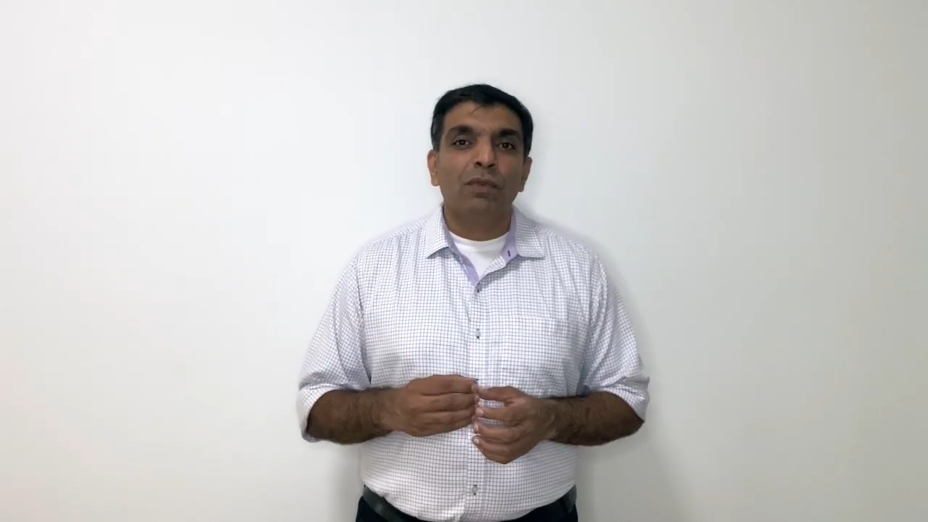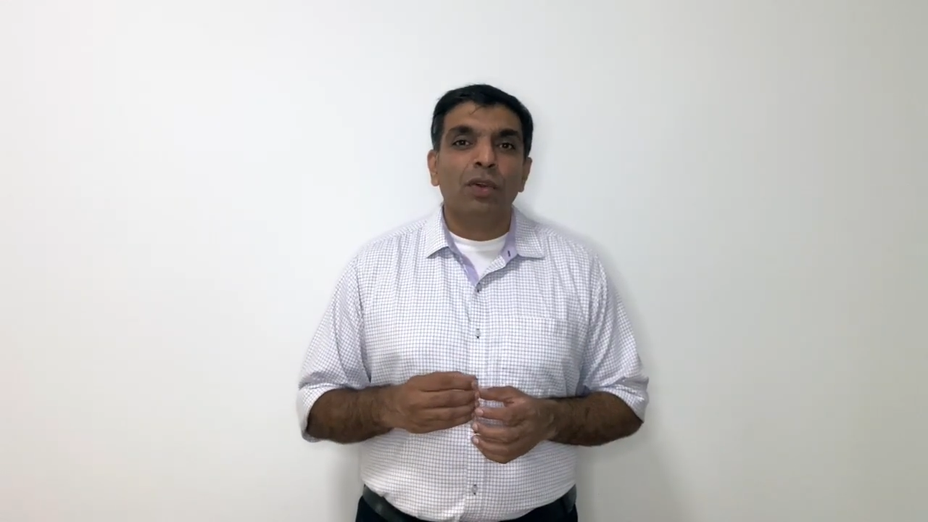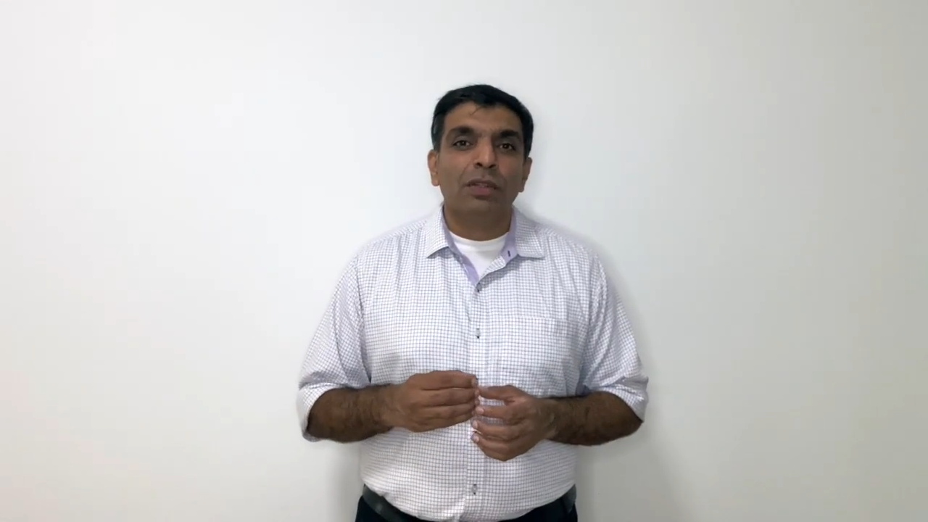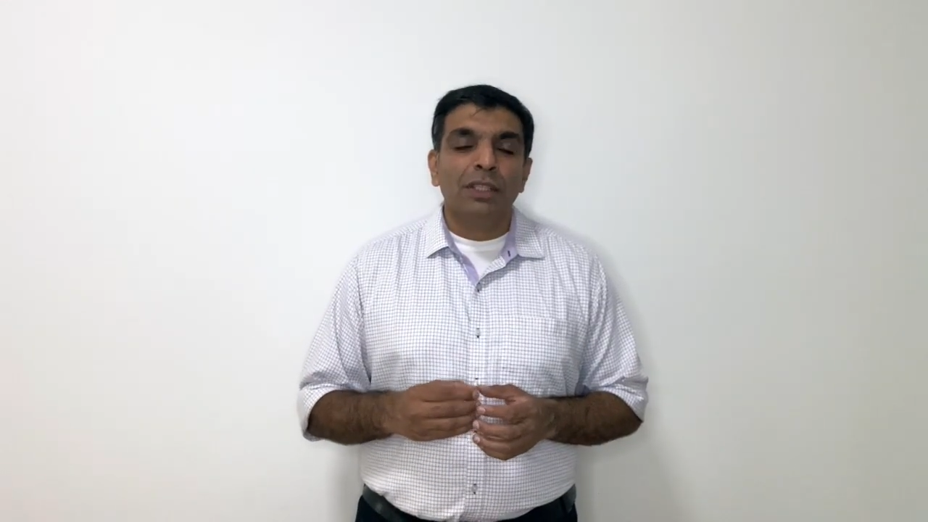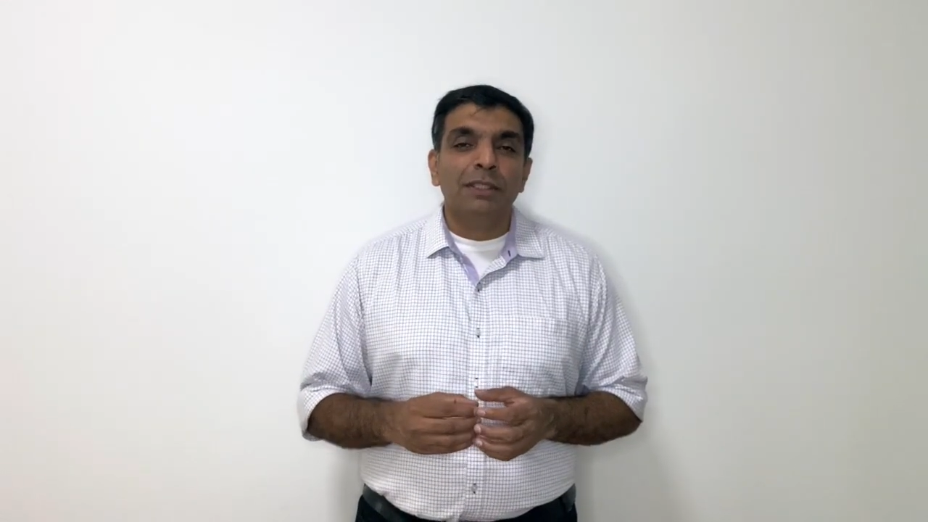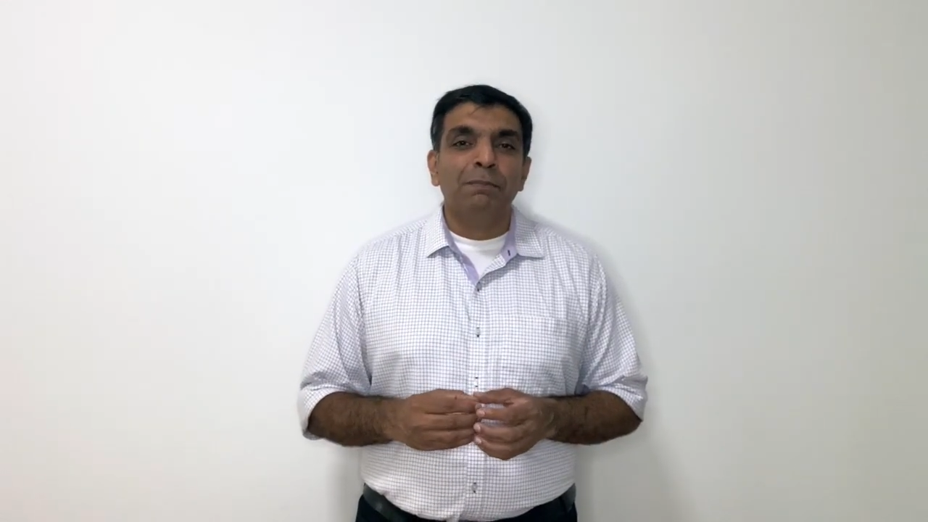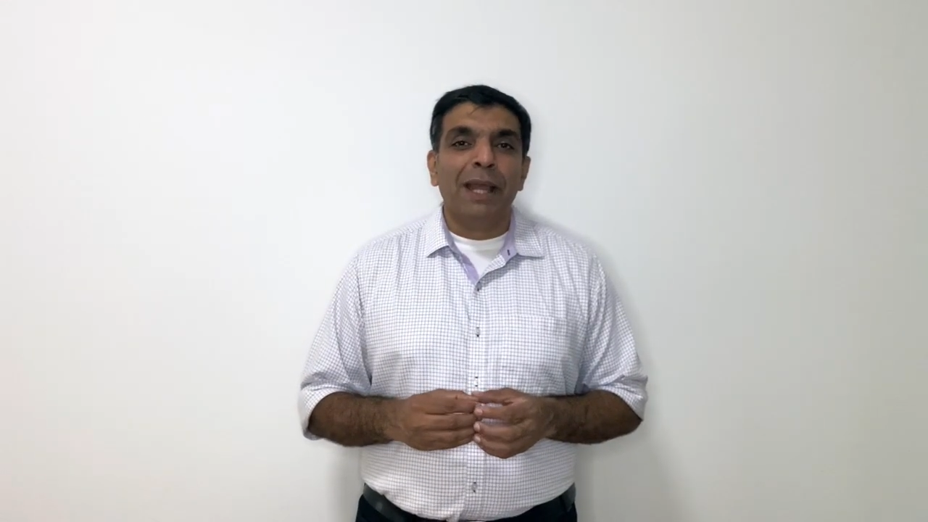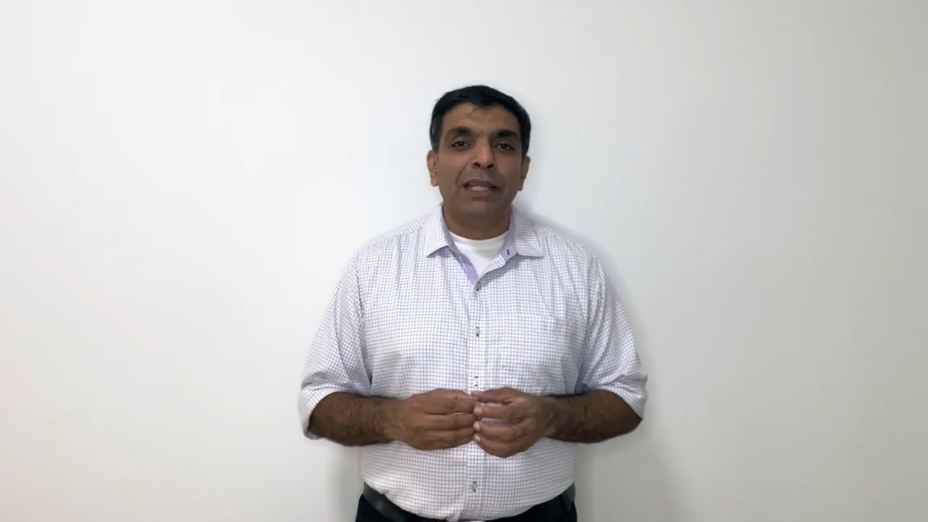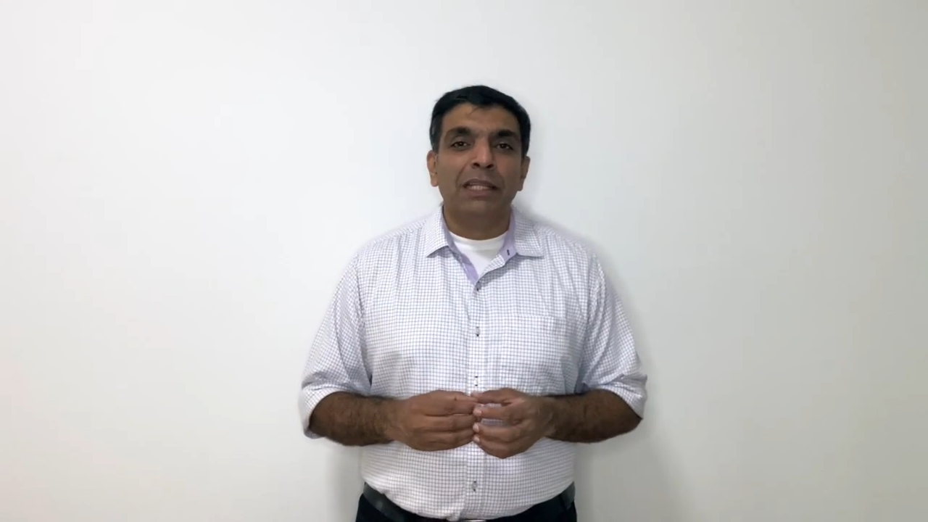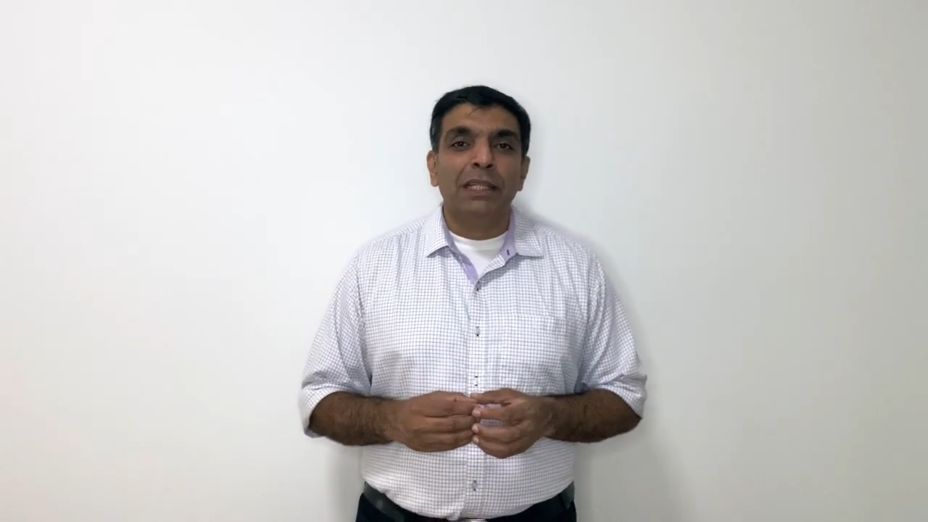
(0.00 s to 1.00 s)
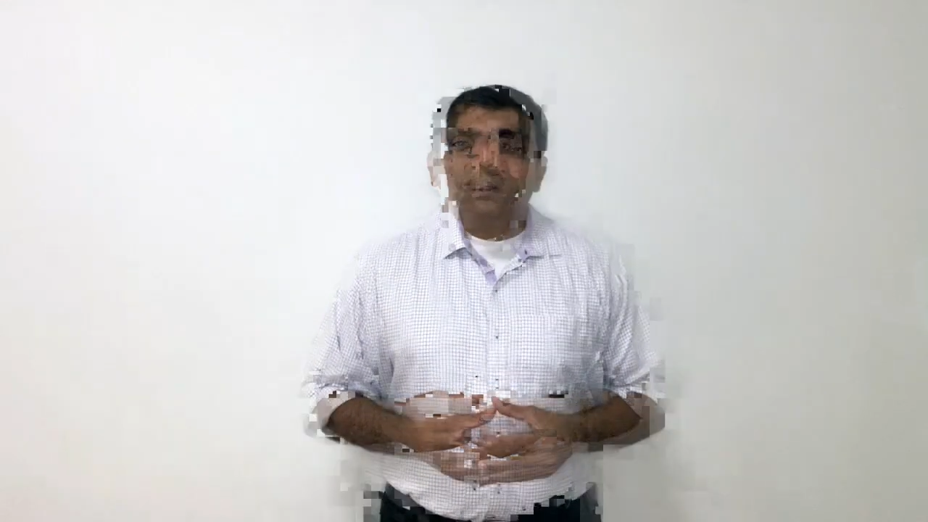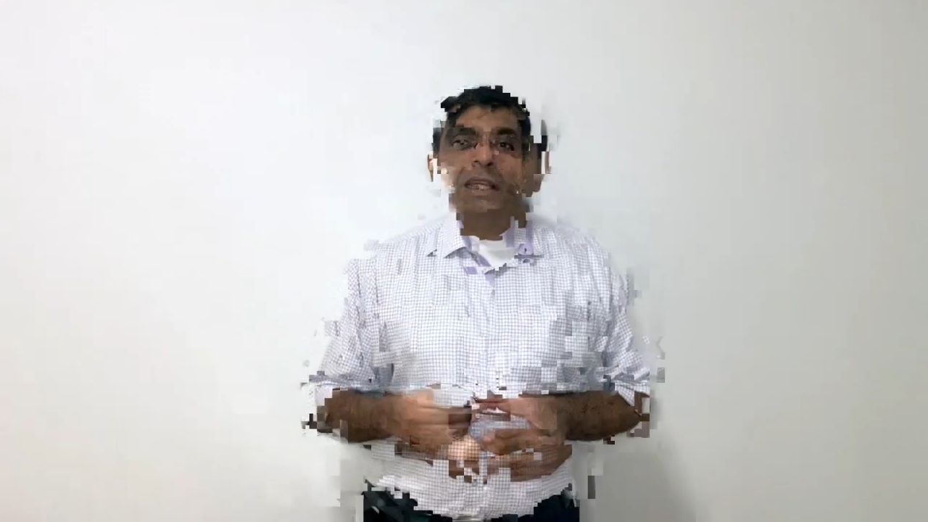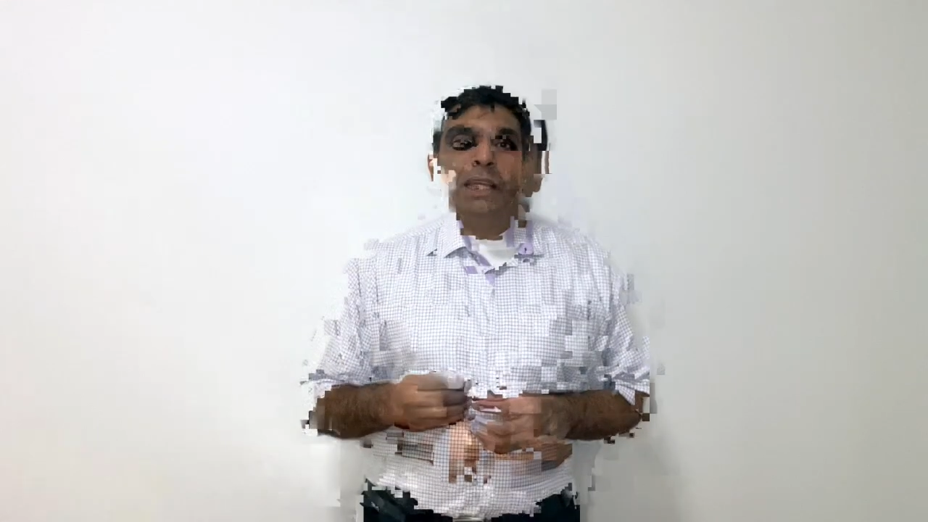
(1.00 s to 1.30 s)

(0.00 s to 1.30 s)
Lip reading: for this panic